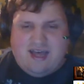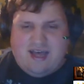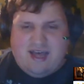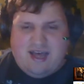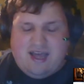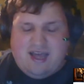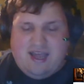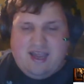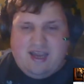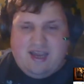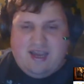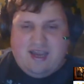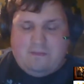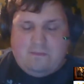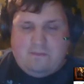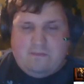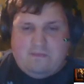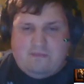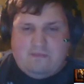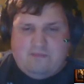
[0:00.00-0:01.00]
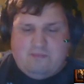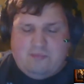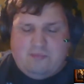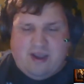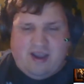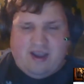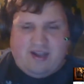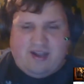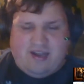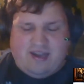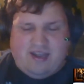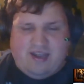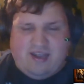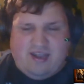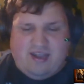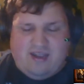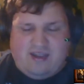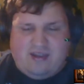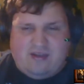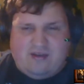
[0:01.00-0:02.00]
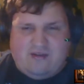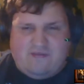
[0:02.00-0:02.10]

I barely